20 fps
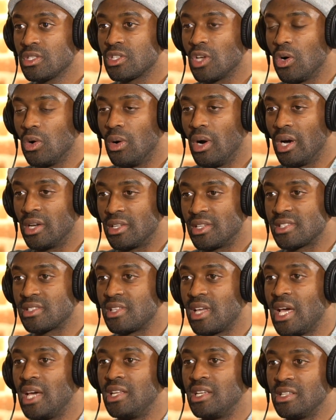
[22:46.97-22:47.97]
So
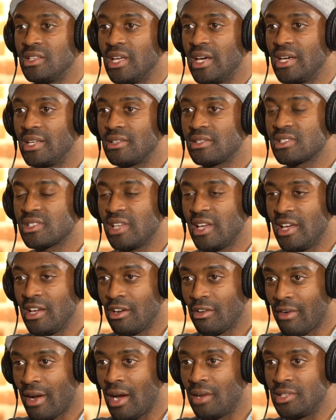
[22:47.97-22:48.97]
understanding that,
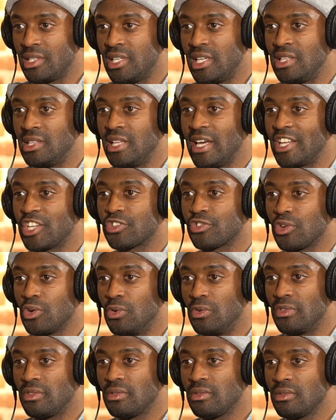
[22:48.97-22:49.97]
staying grounded in that
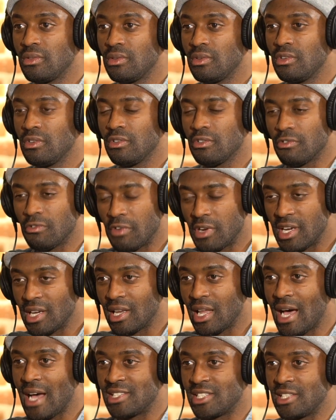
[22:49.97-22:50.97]
truth,
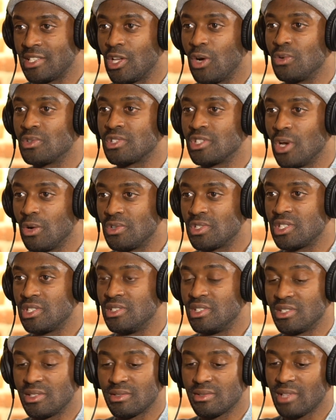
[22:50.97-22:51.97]
realizing those
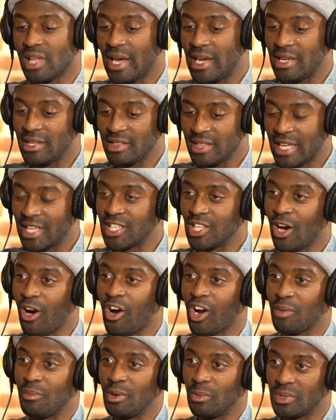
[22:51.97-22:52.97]
notions, like that
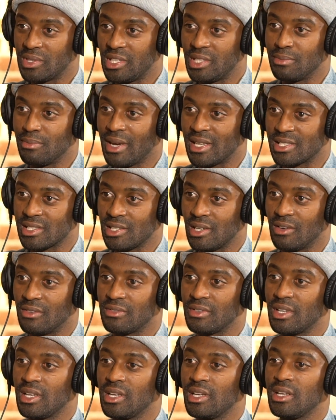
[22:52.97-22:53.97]
dogma within
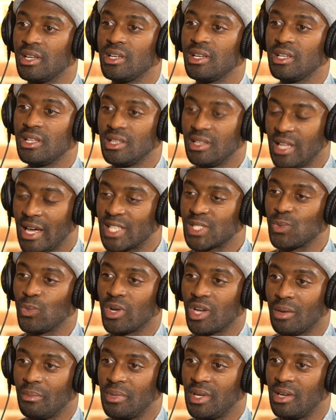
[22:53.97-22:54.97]
myself,
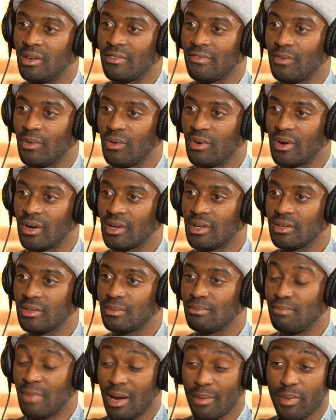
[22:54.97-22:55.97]
that's what I'm here for.
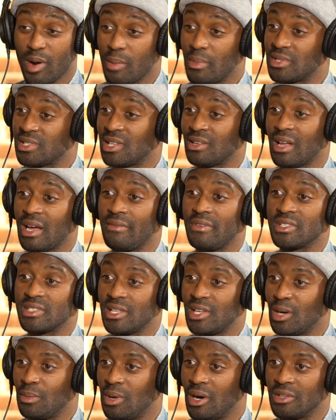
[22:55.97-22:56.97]
My purpose in life is
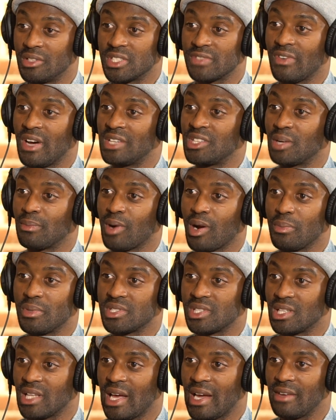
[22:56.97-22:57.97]
to help others find their
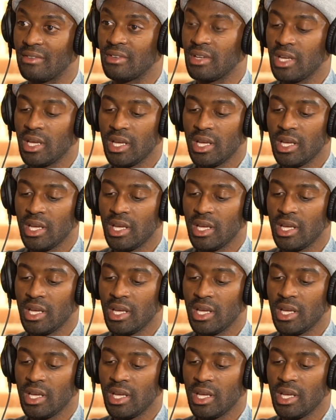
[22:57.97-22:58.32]
purpose in life.